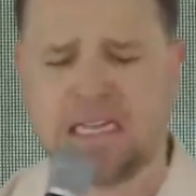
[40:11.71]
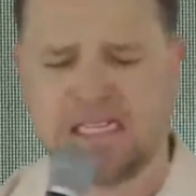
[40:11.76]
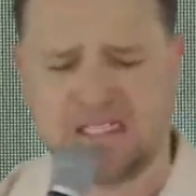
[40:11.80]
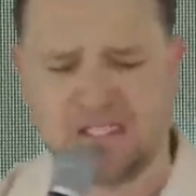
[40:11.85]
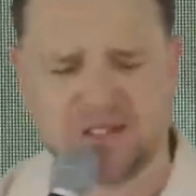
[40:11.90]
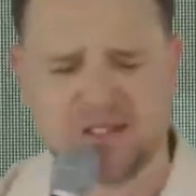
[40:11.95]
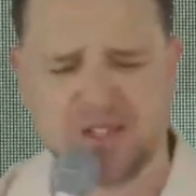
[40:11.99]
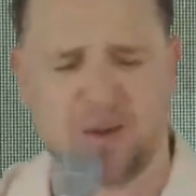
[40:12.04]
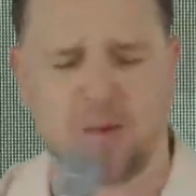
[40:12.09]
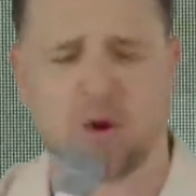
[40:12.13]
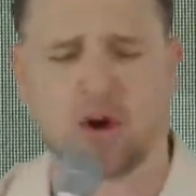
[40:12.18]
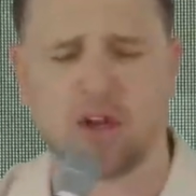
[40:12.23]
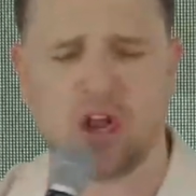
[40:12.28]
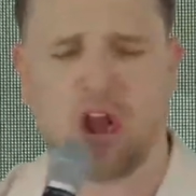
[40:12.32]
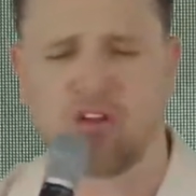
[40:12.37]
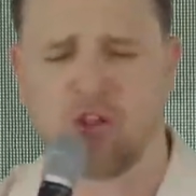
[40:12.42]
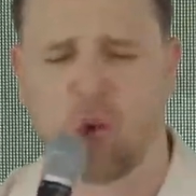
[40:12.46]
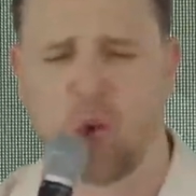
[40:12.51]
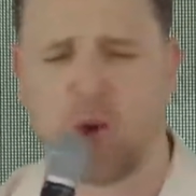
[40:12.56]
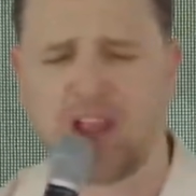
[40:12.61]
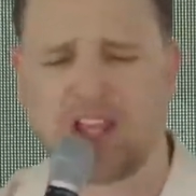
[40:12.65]
Somewhere
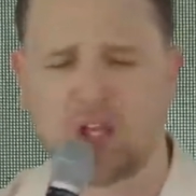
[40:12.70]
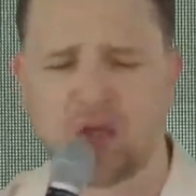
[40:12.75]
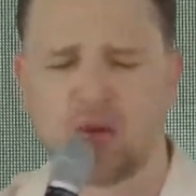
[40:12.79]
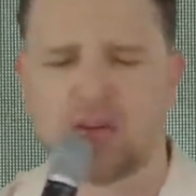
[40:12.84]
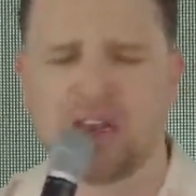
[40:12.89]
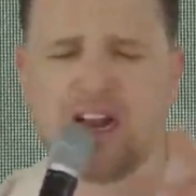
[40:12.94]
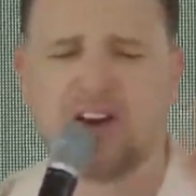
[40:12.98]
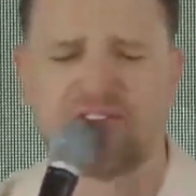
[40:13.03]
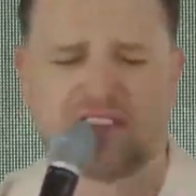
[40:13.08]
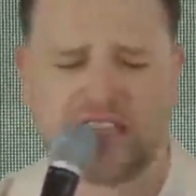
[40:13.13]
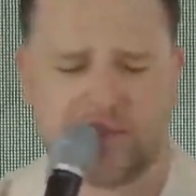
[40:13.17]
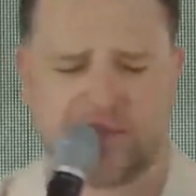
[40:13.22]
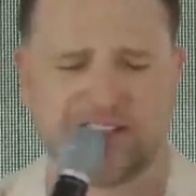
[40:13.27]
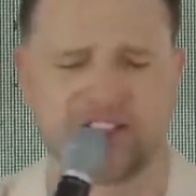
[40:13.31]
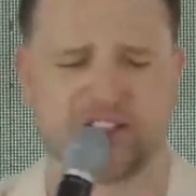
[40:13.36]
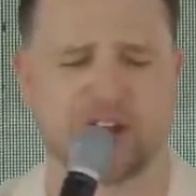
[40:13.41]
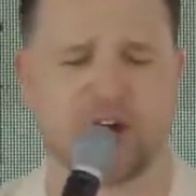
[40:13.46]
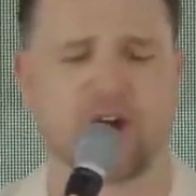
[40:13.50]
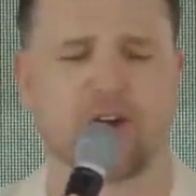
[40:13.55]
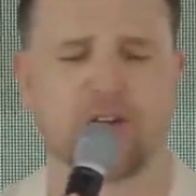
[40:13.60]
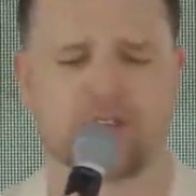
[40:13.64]
along the way, you left him in
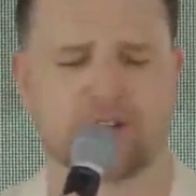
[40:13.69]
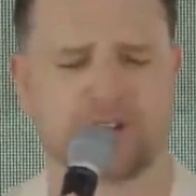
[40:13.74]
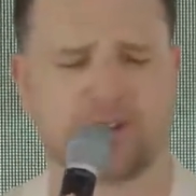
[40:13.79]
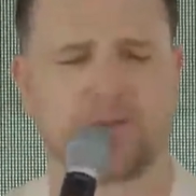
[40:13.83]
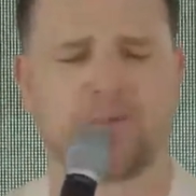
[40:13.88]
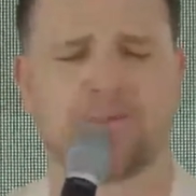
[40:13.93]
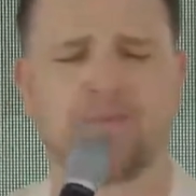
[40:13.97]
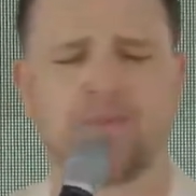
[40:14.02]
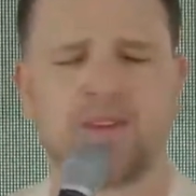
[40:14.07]
church.